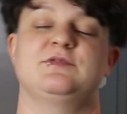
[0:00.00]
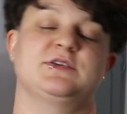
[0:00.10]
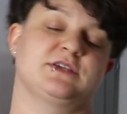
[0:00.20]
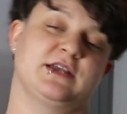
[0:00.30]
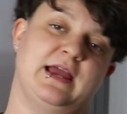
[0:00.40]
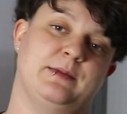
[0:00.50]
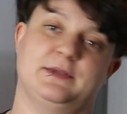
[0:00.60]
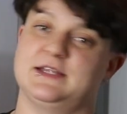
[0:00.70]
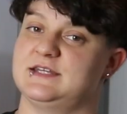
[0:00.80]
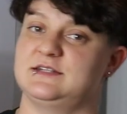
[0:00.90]
If it's going to
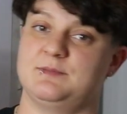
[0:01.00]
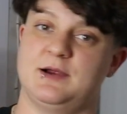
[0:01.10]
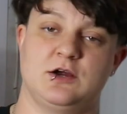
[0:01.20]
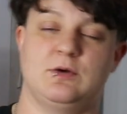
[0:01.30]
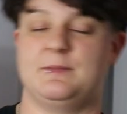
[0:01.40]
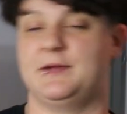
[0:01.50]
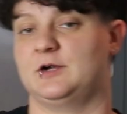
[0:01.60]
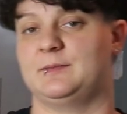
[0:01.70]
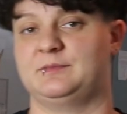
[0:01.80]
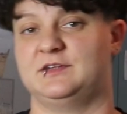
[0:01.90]
happen, let's say tomorrow, I'll
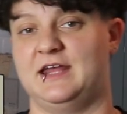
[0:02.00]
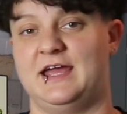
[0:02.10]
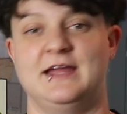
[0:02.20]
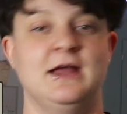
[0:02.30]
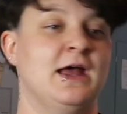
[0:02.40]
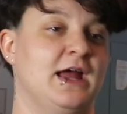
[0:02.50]
pair them up today,